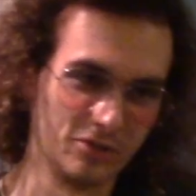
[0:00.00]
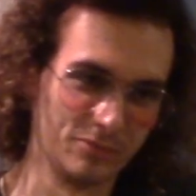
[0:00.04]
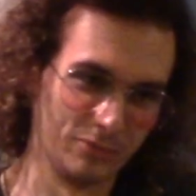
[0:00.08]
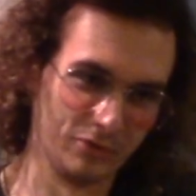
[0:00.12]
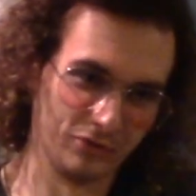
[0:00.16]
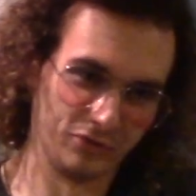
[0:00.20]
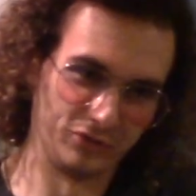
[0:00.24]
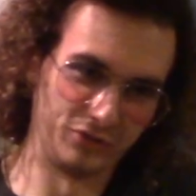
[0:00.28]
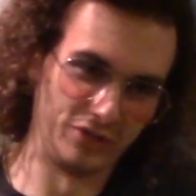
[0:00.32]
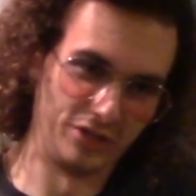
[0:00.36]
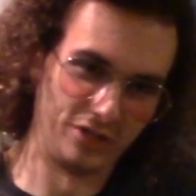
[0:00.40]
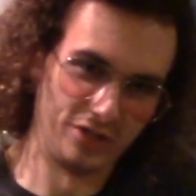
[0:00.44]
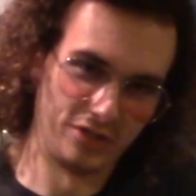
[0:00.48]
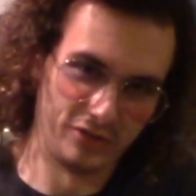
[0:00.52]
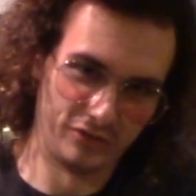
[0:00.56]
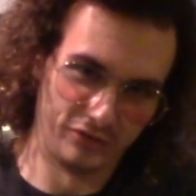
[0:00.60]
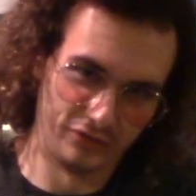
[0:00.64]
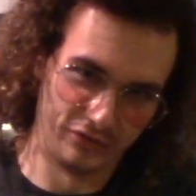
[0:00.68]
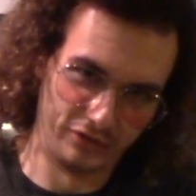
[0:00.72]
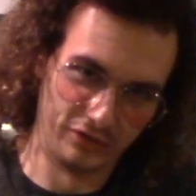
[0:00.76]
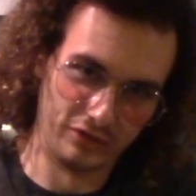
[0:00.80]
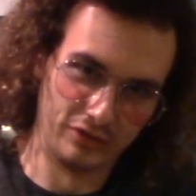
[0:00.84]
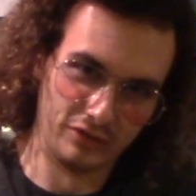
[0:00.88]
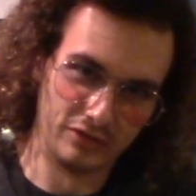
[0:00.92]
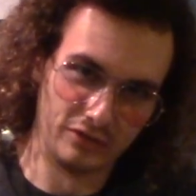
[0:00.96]
machines
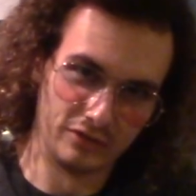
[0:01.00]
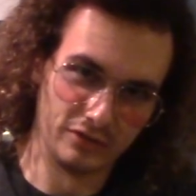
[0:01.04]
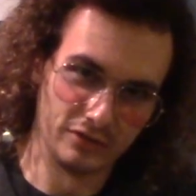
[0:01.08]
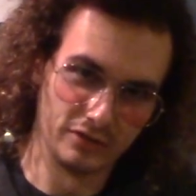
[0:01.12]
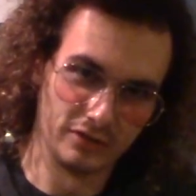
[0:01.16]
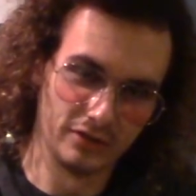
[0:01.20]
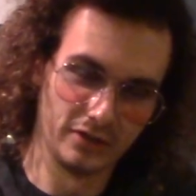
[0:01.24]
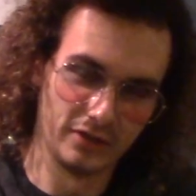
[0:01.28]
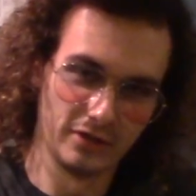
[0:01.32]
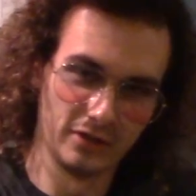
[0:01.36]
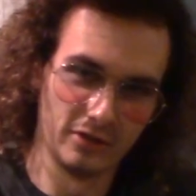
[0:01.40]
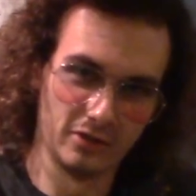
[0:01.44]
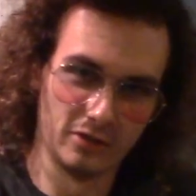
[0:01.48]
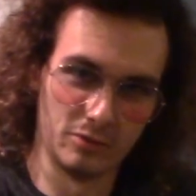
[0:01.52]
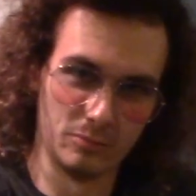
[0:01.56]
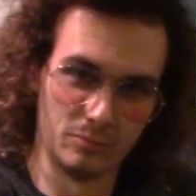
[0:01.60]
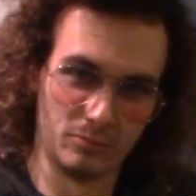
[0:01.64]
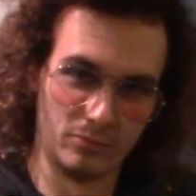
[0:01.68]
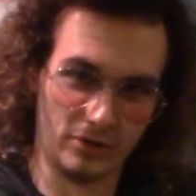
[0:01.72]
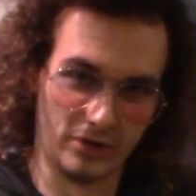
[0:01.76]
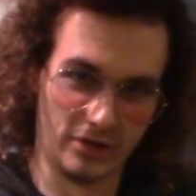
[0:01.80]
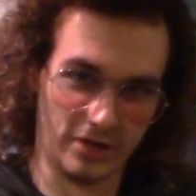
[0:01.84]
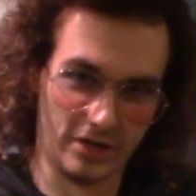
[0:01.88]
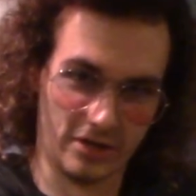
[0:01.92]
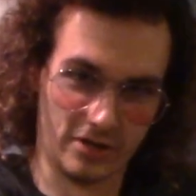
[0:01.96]
that
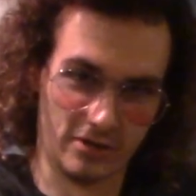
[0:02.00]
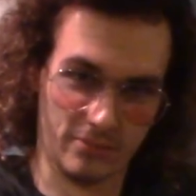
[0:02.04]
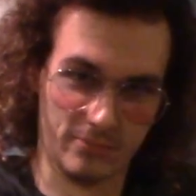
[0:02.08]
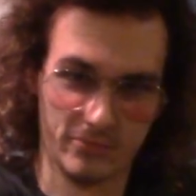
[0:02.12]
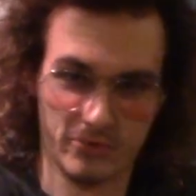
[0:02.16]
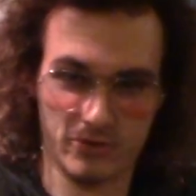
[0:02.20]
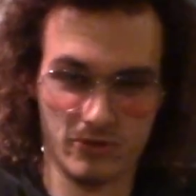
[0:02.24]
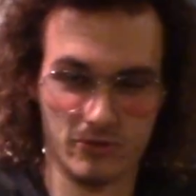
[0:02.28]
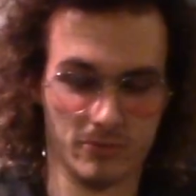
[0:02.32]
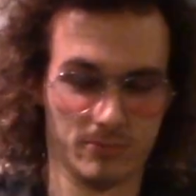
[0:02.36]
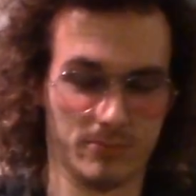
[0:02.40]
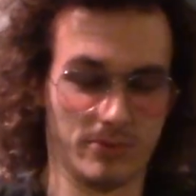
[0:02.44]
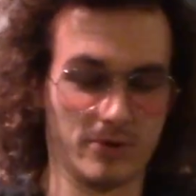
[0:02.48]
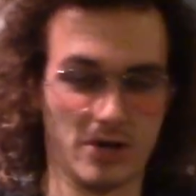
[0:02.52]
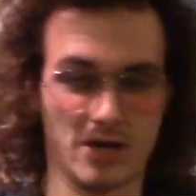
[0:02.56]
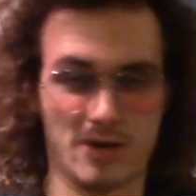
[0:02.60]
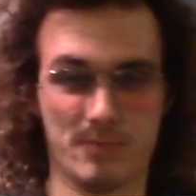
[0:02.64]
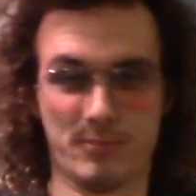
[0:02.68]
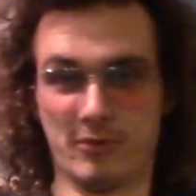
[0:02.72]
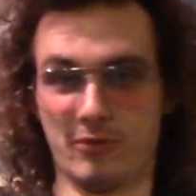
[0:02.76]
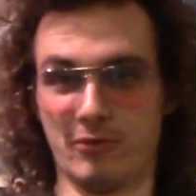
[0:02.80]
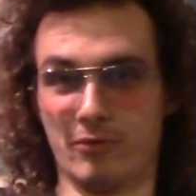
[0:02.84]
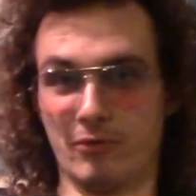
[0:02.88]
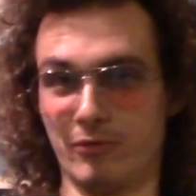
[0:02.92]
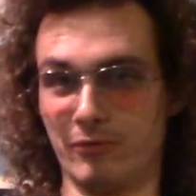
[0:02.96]
bring out a bowl of
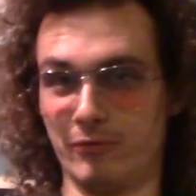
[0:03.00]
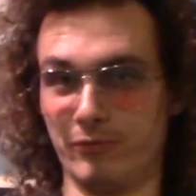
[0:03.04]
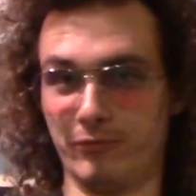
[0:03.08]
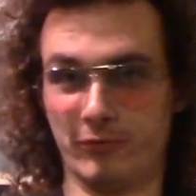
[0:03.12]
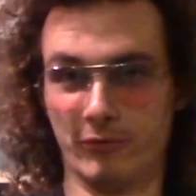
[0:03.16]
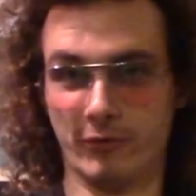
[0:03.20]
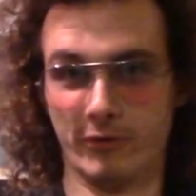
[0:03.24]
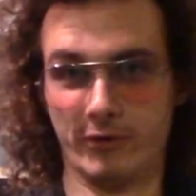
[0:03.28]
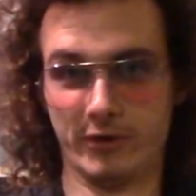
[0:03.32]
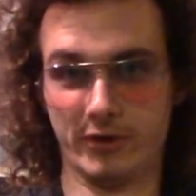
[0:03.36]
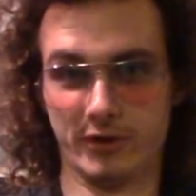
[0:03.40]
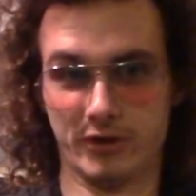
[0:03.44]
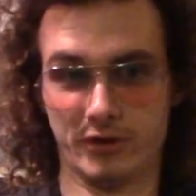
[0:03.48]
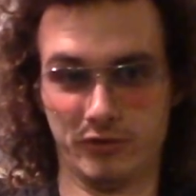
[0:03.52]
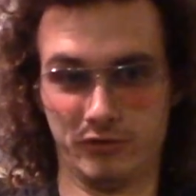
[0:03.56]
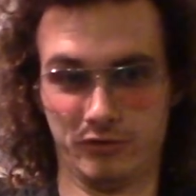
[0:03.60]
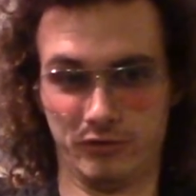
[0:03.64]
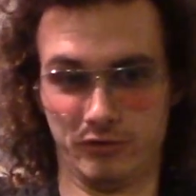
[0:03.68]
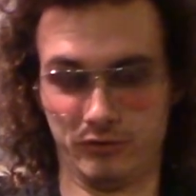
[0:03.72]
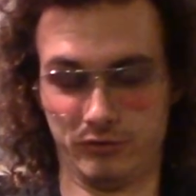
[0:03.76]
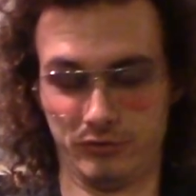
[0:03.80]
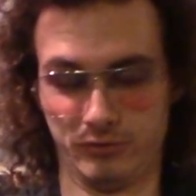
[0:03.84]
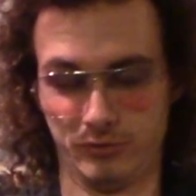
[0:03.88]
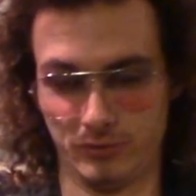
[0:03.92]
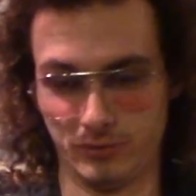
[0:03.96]
popcorn for you because
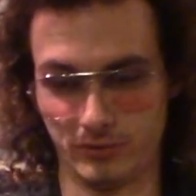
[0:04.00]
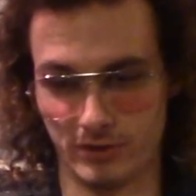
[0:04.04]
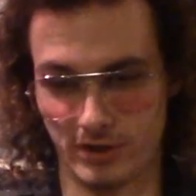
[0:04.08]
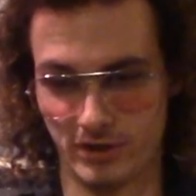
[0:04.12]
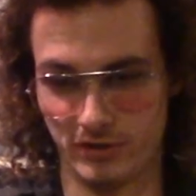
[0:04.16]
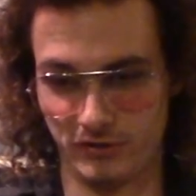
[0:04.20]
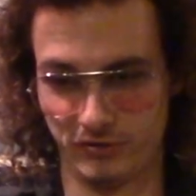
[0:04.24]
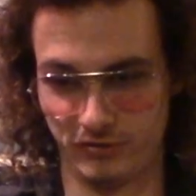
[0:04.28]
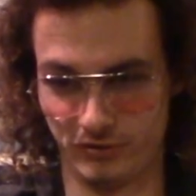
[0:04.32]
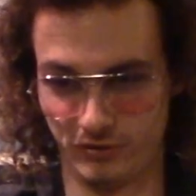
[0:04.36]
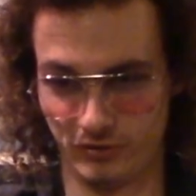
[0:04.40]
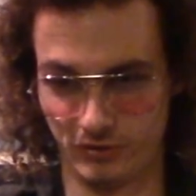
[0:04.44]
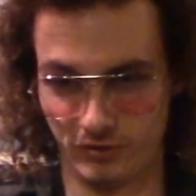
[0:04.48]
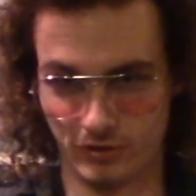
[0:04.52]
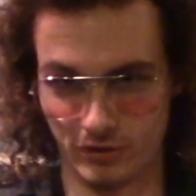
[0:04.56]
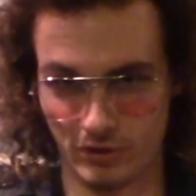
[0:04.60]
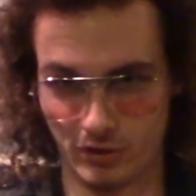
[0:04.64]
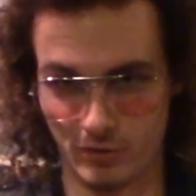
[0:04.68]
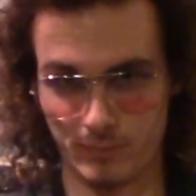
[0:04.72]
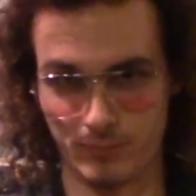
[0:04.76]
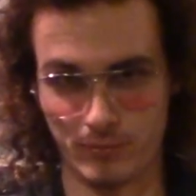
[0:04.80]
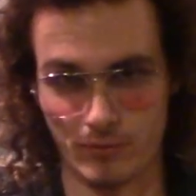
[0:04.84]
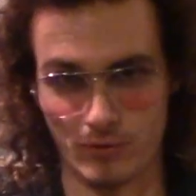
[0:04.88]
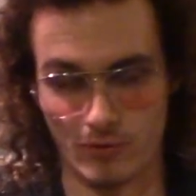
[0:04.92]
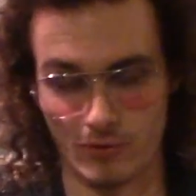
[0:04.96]
you're too lazy to go
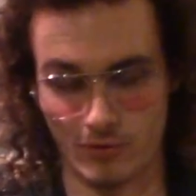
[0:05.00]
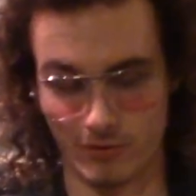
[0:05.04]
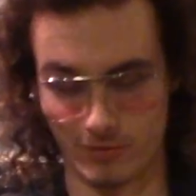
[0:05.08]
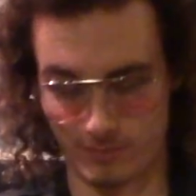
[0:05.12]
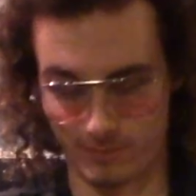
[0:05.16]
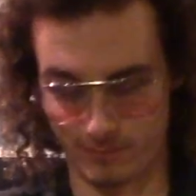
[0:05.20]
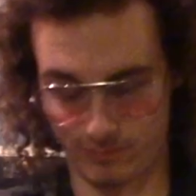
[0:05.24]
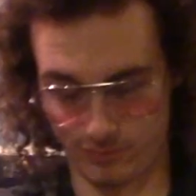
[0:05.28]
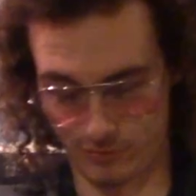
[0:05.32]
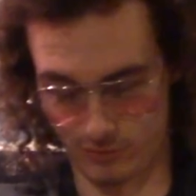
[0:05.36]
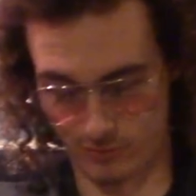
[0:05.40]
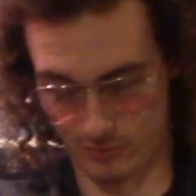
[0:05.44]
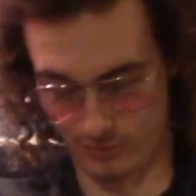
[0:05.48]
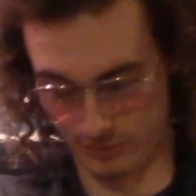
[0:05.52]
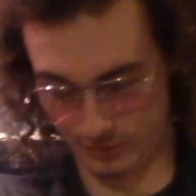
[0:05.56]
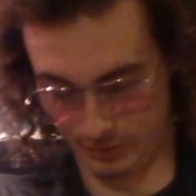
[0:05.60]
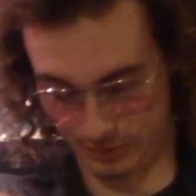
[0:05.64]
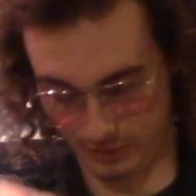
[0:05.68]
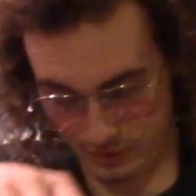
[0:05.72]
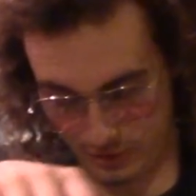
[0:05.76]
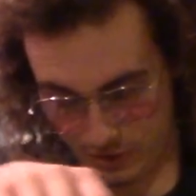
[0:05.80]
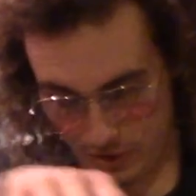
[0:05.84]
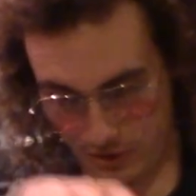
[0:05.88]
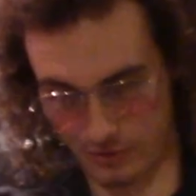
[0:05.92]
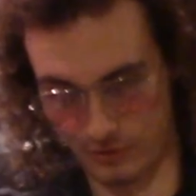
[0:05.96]
pour the
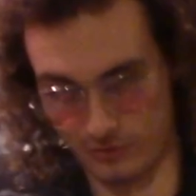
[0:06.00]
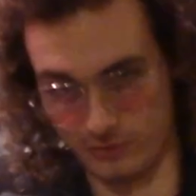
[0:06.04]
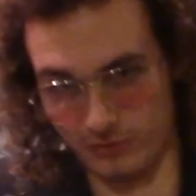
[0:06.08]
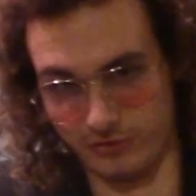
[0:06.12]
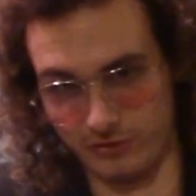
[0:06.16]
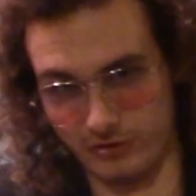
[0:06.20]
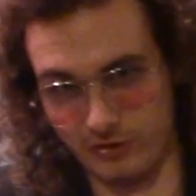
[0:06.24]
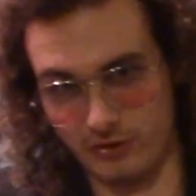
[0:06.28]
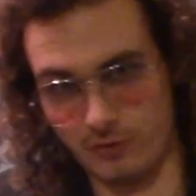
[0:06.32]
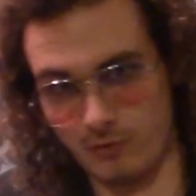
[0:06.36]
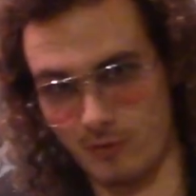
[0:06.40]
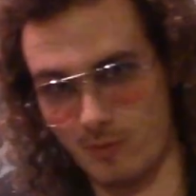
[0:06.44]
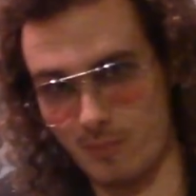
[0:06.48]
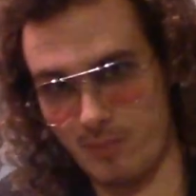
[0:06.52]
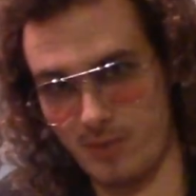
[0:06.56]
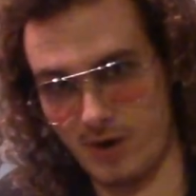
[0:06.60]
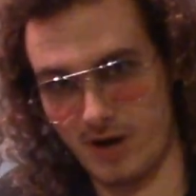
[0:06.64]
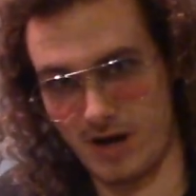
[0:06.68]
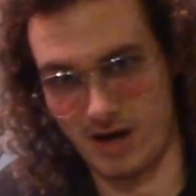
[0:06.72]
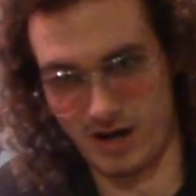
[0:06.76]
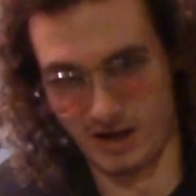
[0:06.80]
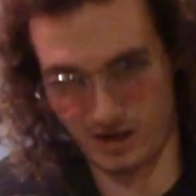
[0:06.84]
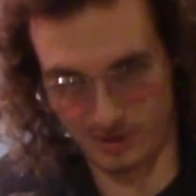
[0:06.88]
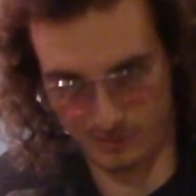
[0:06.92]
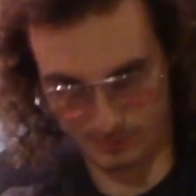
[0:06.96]
kernels into a
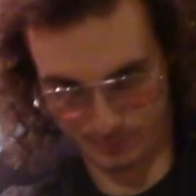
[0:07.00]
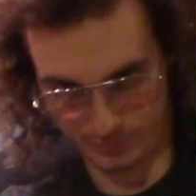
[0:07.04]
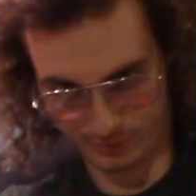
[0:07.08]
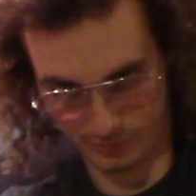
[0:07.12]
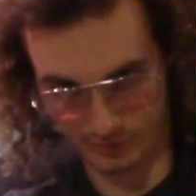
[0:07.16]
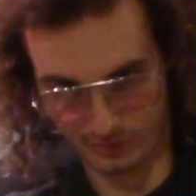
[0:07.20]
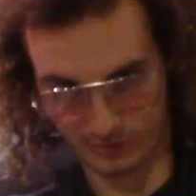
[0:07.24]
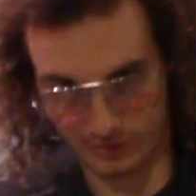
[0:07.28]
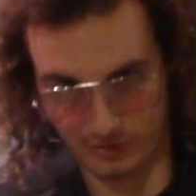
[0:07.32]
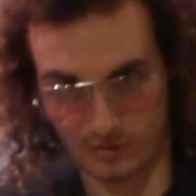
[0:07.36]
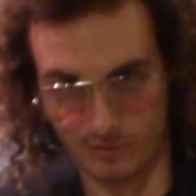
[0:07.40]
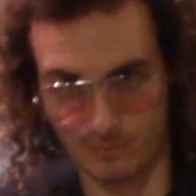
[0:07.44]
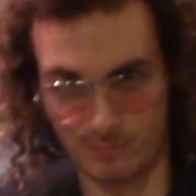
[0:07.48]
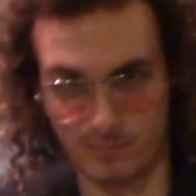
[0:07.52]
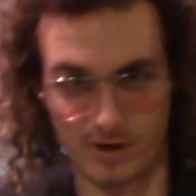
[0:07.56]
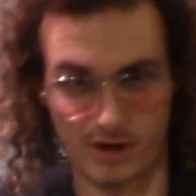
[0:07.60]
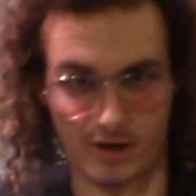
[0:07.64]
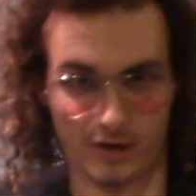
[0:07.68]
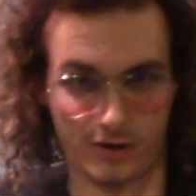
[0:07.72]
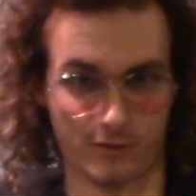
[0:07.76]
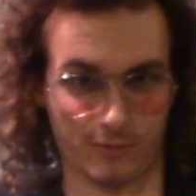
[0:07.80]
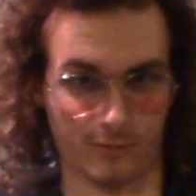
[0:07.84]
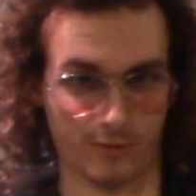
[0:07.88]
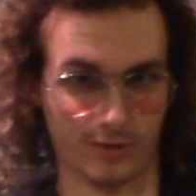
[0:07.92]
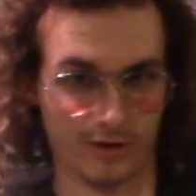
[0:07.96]
bag and put it in the
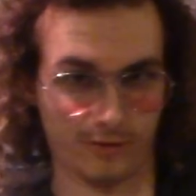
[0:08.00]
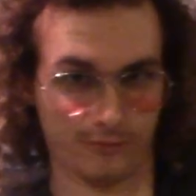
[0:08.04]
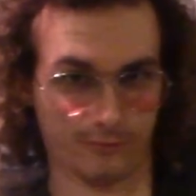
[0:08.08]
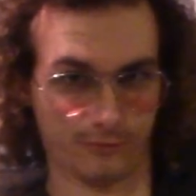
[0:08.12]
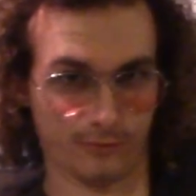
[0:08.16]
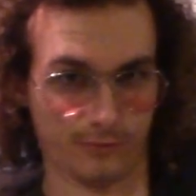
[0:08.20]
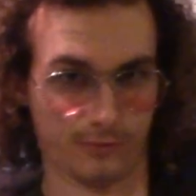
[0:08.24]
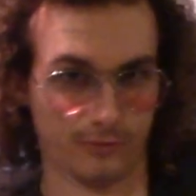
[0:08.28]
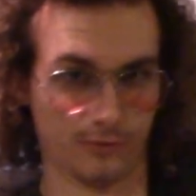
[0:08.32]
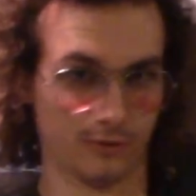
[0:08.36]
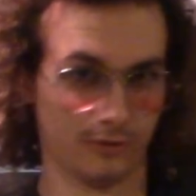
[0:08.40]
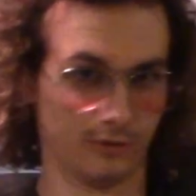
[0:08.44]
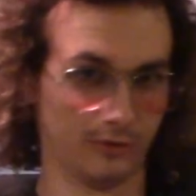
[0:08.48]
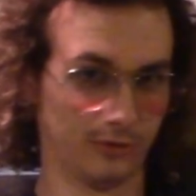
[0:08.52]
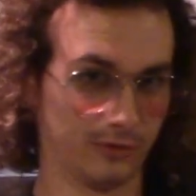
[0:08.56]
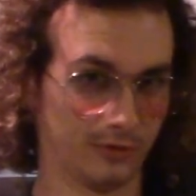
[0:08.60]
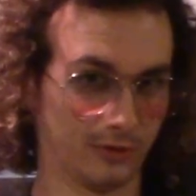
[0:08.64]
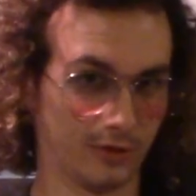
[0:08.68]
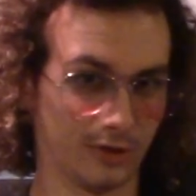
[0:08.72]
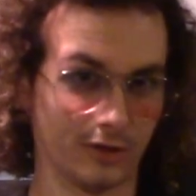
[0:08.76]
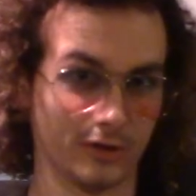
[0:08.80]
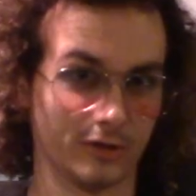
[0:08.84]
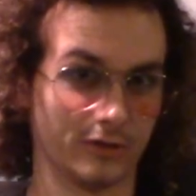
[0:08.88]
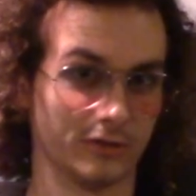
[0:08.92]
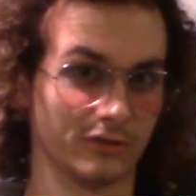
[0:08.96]
microwave for 30
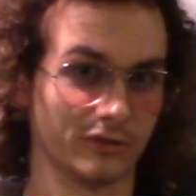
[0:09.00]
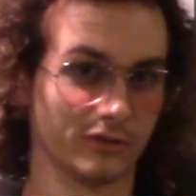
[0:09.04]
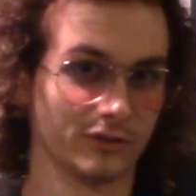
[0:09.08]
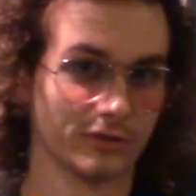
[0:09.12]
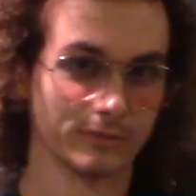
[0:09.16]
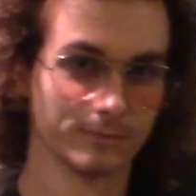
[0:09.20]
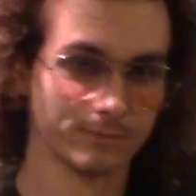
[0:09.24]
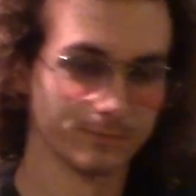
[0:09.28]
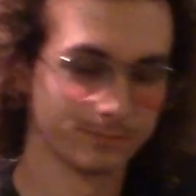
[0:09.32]
seconds?